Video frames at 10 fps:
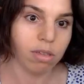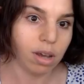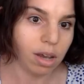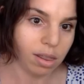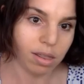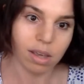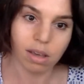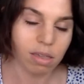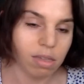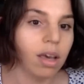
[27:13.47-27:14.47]
seeing
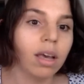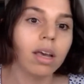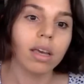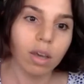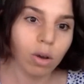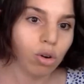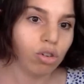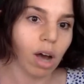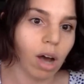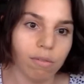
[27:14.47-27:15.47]
this
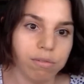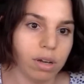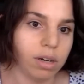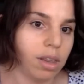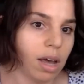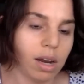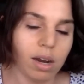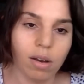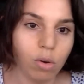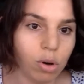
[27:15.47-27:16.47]
huge conflict that
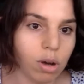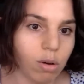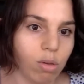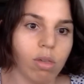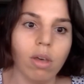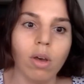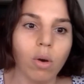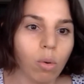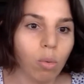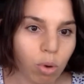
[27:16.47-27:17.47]
who knows
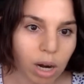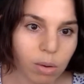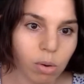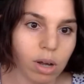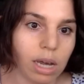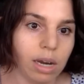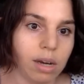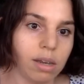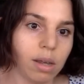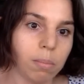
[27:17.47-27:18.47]
when it will
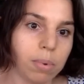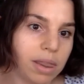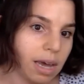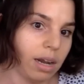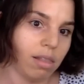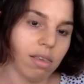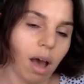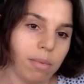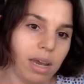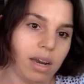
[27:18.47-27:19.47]
end, but then it's
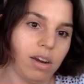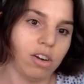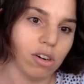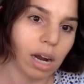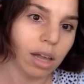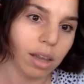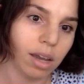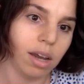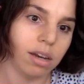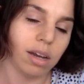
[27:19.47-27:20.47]
coming
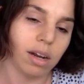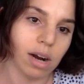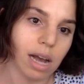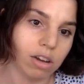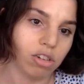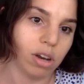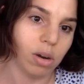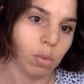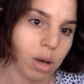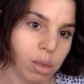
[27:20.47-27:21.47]
directly into
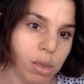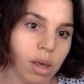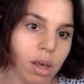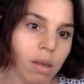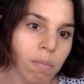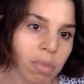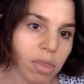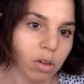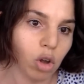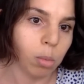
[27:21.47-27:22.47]
interaction with
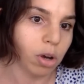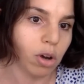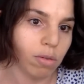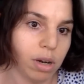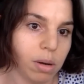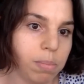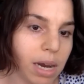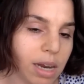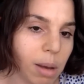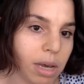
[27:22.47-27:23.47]
the global COVID
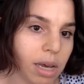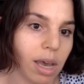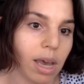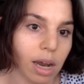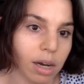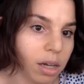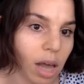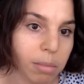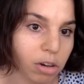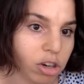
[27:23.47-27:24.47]
pandemic and
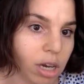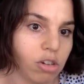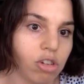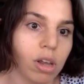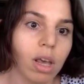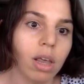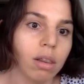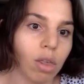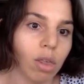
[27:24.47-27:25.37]
climate change. Yeah. The